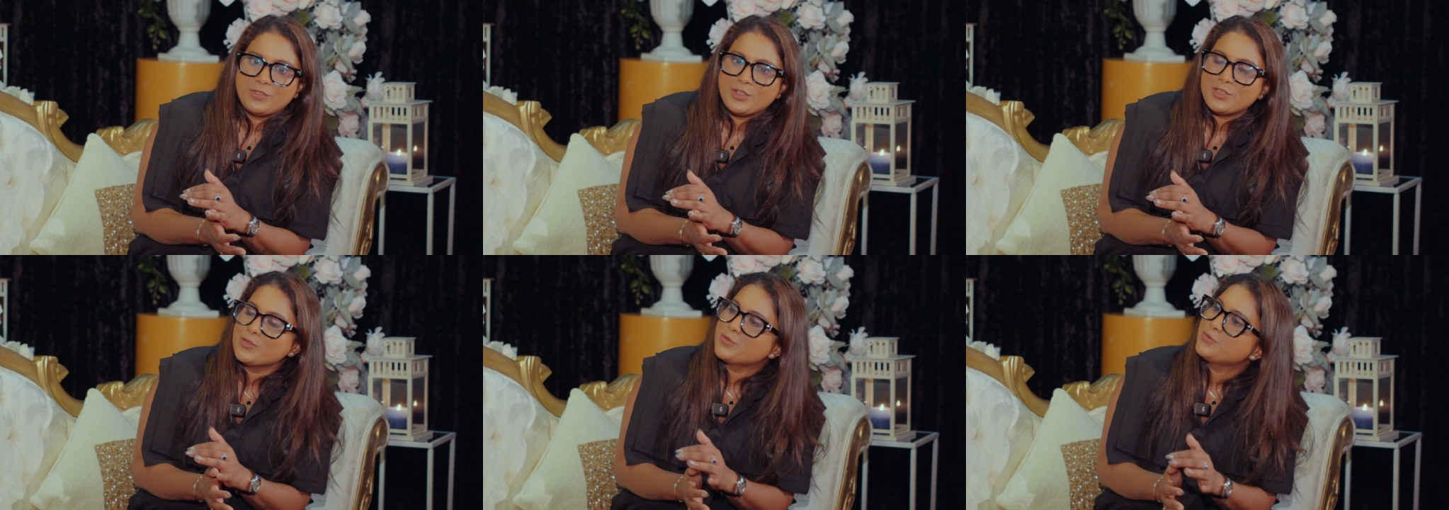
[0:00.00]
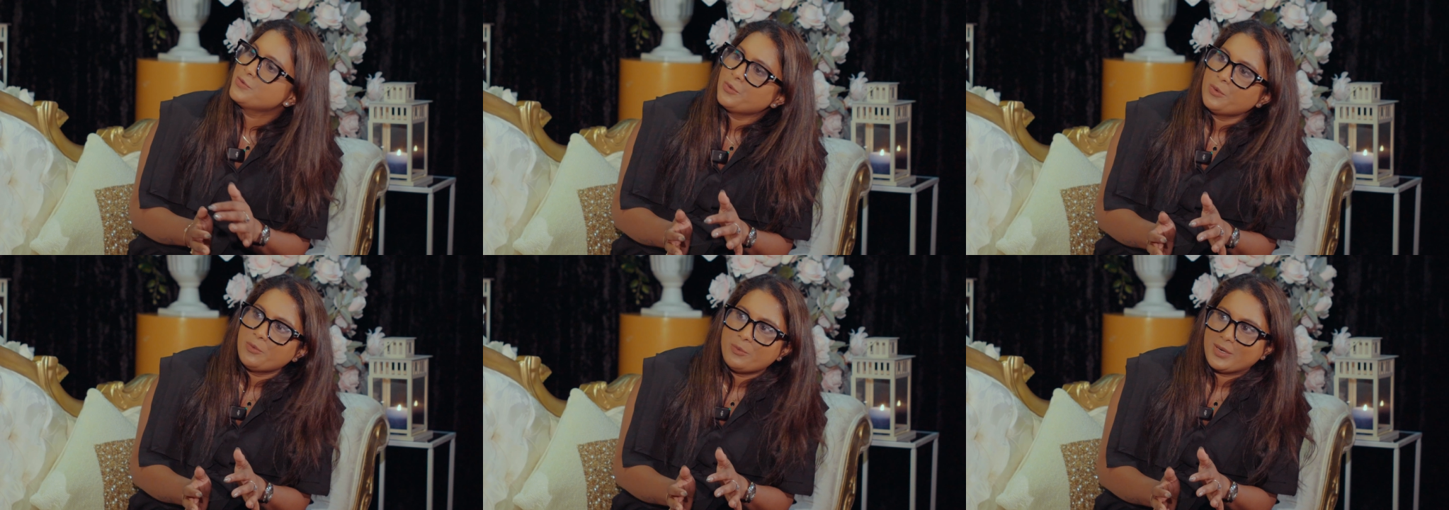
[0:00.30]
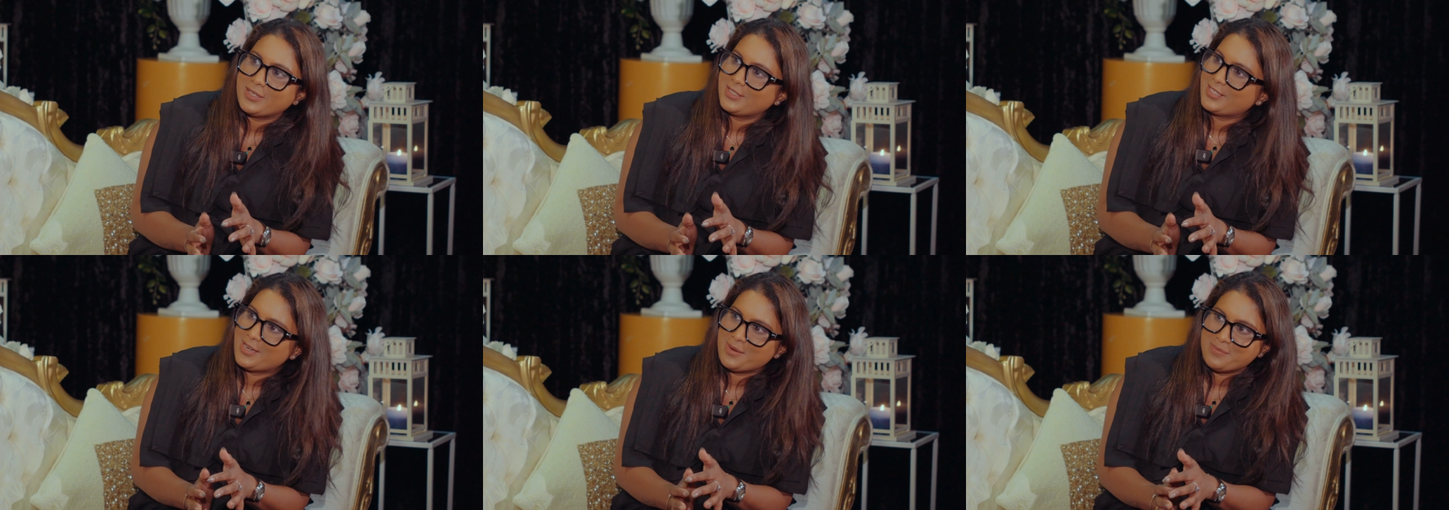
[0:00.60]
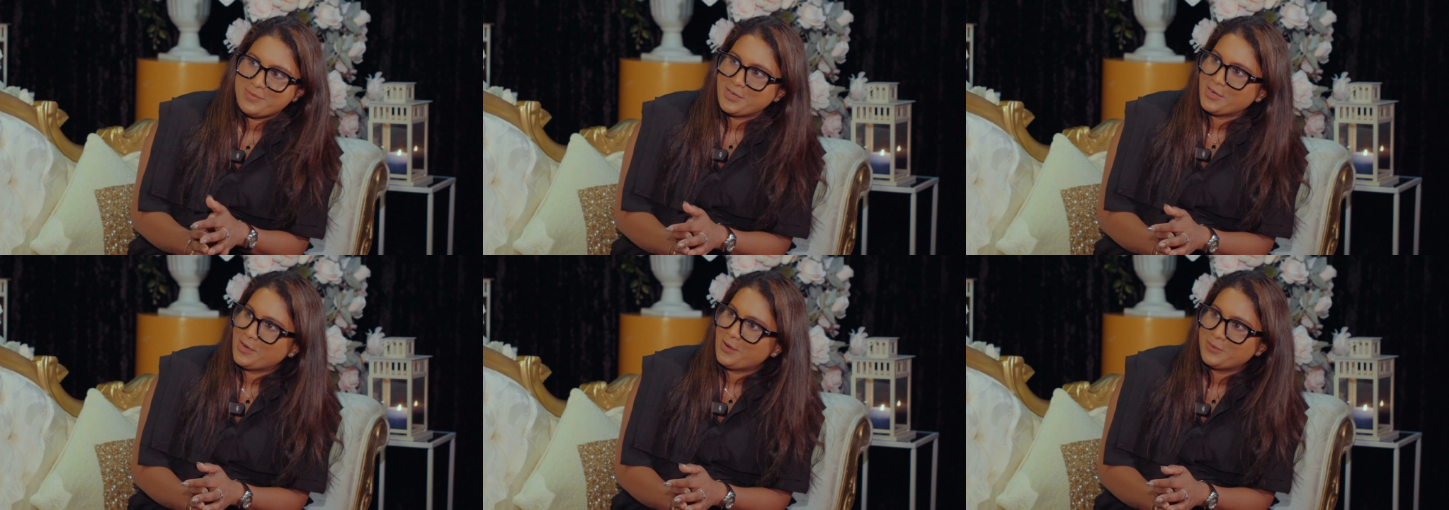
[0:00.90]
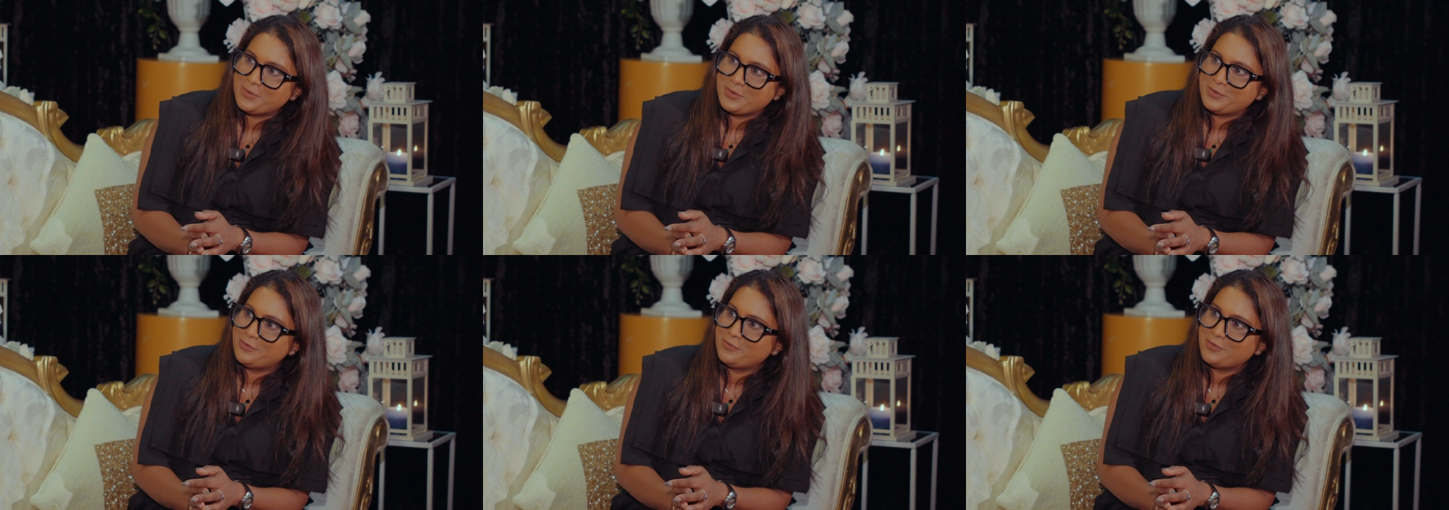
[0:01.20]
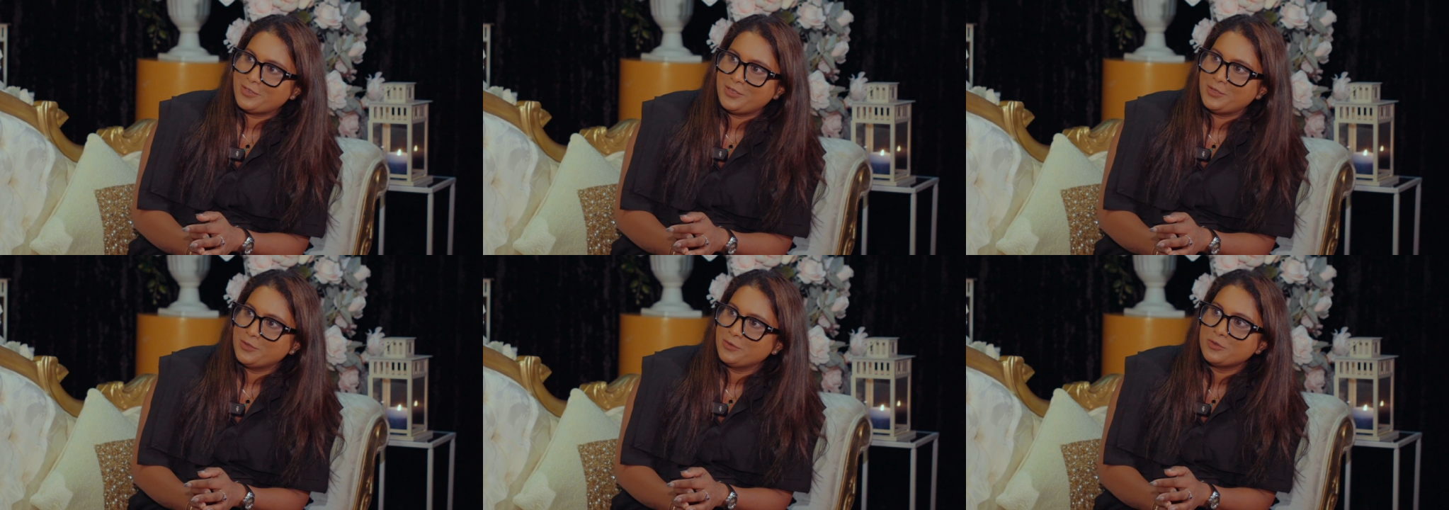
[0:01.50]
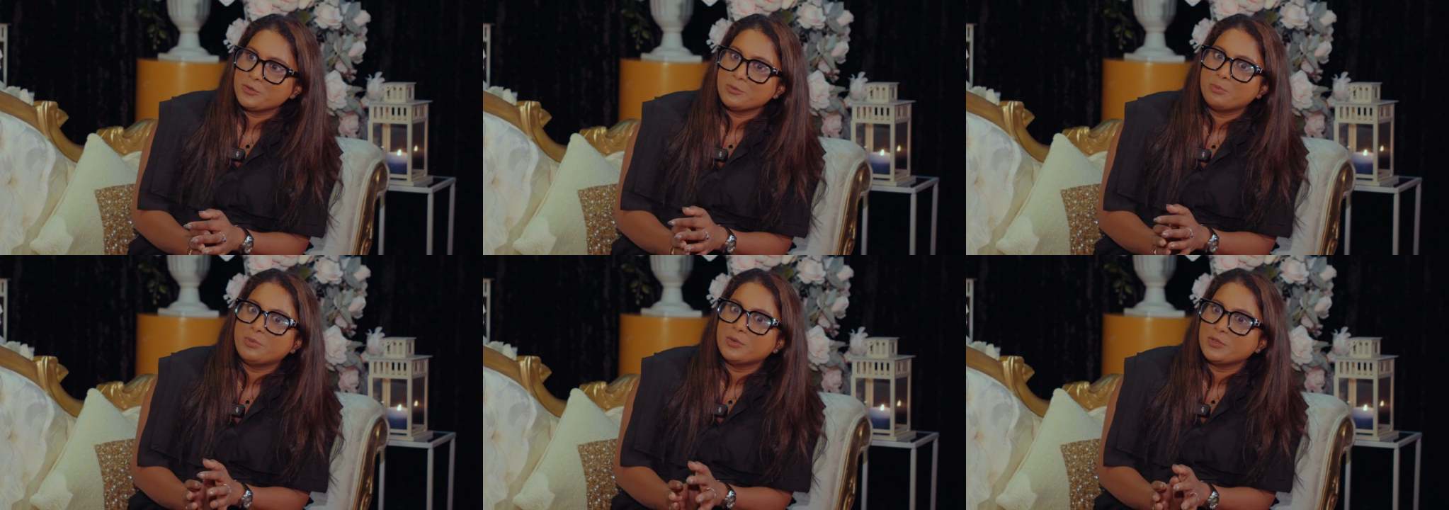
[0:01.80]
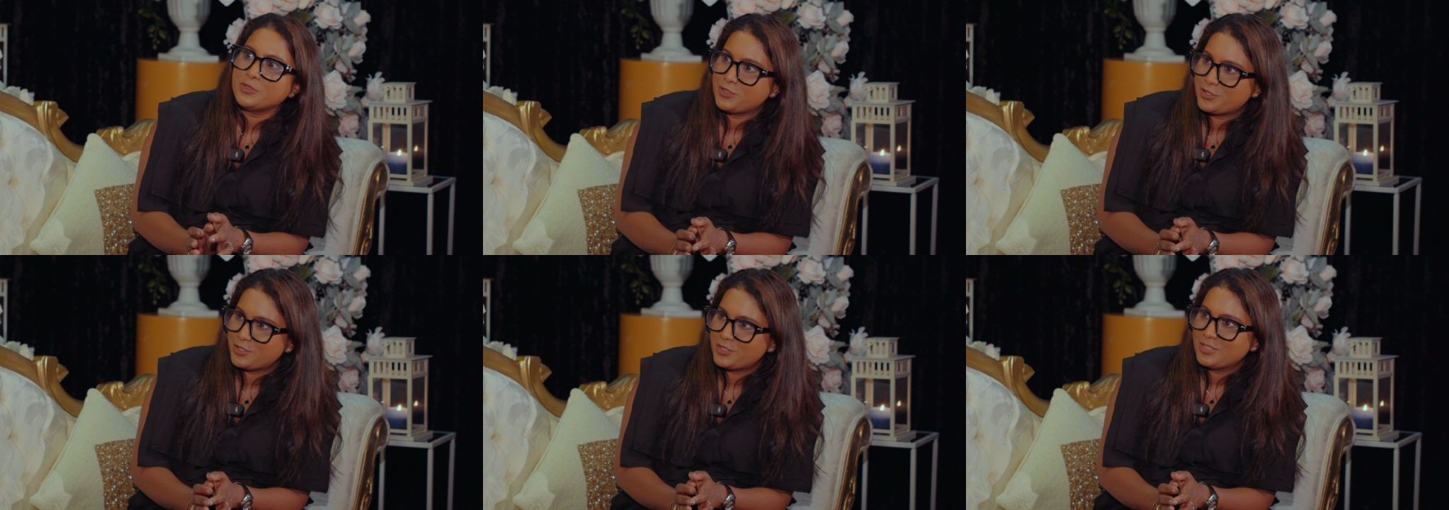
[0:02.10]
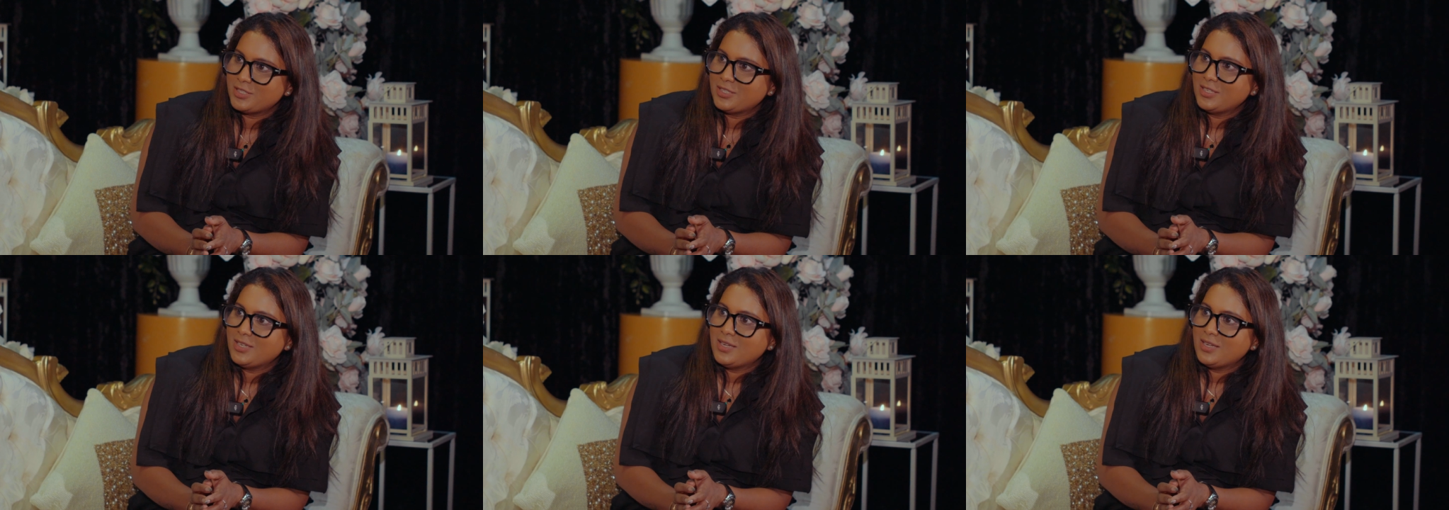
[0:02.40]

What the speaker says: There's no one coming out for you to push.